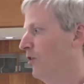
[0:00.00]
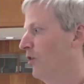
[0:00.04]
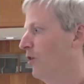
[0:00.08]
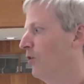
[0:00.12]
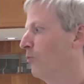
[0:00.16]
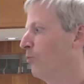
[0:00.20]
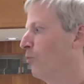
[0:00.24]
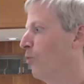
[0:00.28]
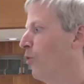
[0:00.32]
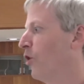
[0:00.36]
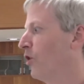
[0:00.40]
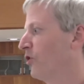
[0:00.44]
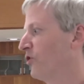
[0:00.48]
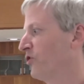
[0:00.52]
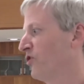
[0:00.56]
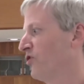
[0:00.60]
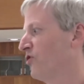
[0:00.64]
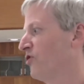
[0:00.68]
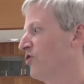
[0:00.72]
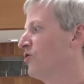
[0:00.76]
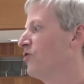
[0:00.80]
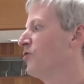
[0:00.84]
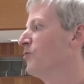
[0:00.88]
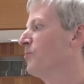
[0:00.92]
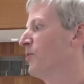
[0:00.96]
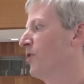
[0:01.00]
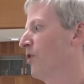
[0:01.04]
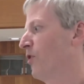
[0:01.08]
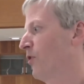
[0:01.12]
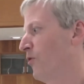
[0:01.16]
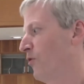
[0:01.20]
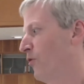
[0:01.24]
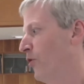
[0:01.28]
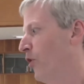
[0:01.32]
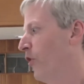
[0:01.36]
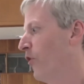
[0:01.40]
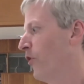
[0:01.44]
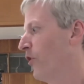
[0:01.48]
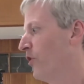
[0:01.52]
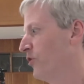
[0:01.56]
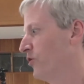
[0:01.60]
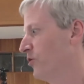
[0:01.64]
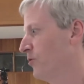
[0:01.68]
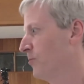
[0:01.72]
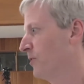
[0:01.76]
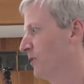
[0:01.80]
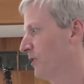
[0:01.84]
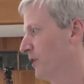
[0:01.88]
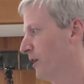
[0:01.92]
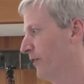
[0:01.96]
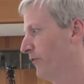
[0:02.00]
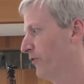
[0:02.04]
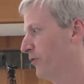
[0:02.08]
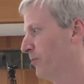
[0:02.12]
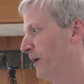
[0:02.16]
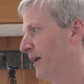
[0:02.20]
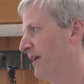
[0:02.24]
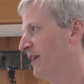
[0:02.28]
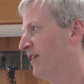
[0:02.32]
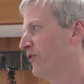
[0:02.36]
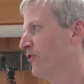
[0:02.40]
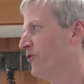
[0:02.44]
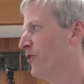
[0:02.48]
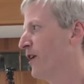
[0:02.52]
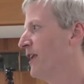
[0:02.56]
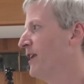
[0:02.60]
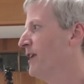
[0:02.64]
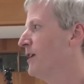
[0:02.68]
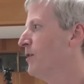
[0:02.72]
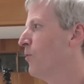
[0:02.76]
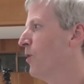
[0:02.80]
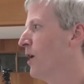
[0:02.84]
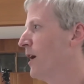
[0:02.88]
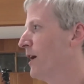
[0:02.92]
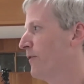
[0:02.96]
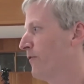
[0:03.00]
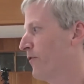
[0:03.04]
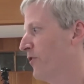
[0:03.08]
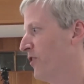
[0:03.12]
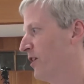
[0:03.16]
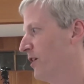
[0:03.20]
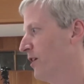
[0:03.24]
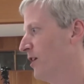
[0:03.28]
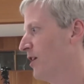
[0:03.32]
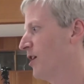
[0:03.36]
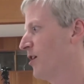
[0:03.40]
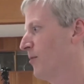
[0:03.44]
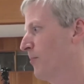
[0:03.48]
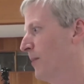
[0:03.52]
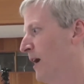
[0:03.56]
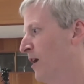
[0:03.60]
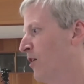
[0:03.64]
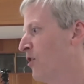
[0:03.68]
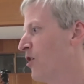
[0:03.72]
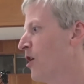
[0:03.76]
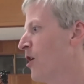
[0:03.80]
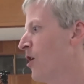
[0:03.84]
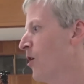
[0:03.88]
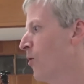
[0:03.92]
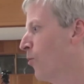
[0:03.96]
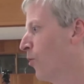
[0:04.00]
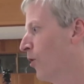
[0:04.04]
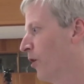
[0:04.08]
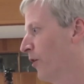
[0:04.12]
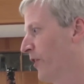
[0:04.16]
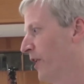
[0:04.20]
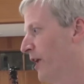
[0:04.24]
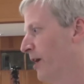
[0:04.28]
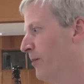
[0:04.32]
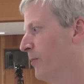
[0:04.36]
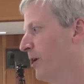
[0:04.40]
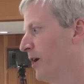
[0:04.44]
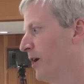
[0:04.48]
on what on the human lifespan? Is there any way of thinking about what that